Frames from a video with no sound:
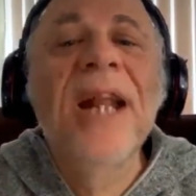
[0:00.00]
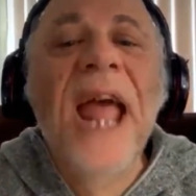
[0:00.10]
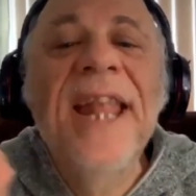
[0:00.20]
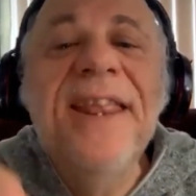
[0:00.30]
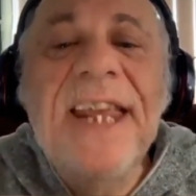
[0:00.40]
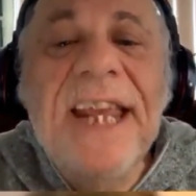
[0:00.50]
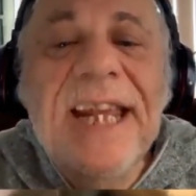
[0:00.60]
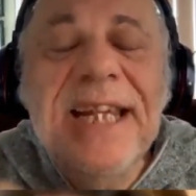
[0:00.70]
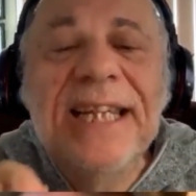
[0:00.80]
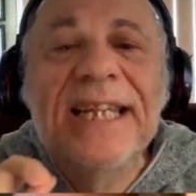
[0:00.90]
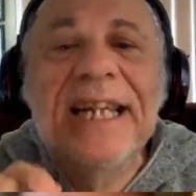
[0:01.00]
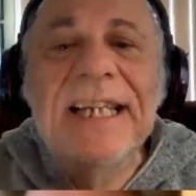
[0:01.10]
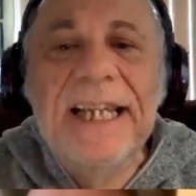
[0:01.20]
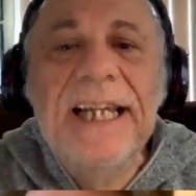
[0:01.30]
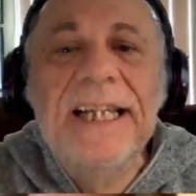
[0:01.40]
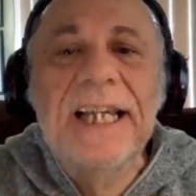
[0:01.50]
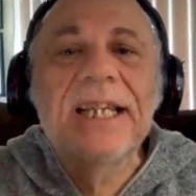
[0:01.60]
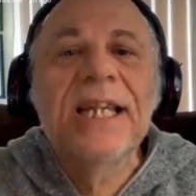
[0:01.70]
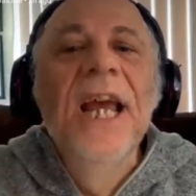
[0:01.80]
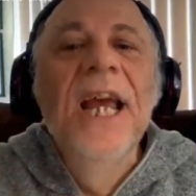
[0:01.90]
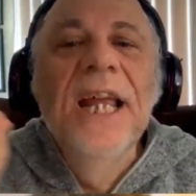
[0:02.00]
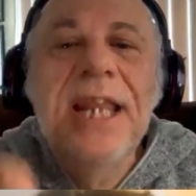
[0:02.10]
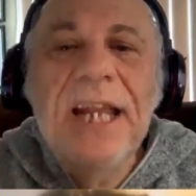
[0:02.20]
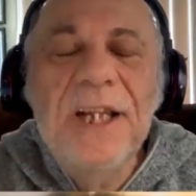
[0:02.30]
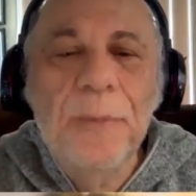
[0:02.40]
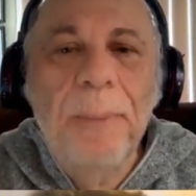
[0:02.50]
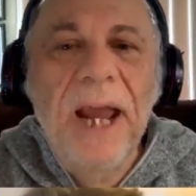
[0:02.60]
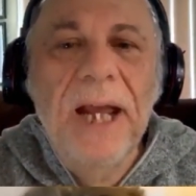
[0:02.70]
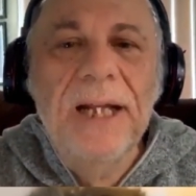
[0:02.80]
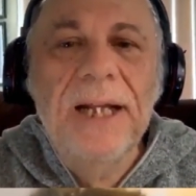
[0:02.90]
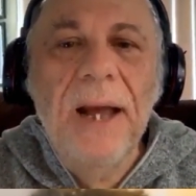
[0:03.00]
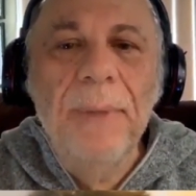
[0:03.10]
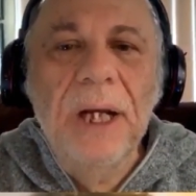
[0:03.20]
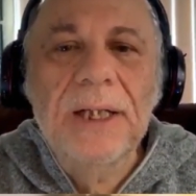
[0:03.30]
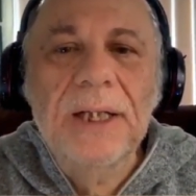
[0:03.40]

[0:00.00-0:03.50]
And these diseases, these pandemics